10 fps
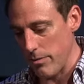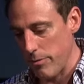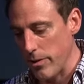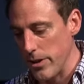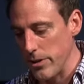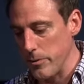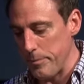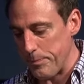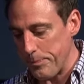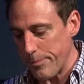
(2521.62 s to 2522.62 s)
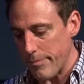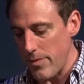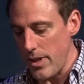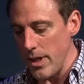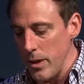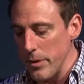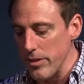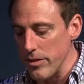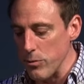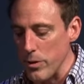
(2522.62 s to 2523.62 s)
for you um,
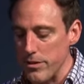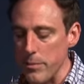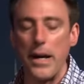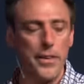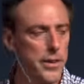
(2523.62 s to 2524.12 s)
because this is what it's about.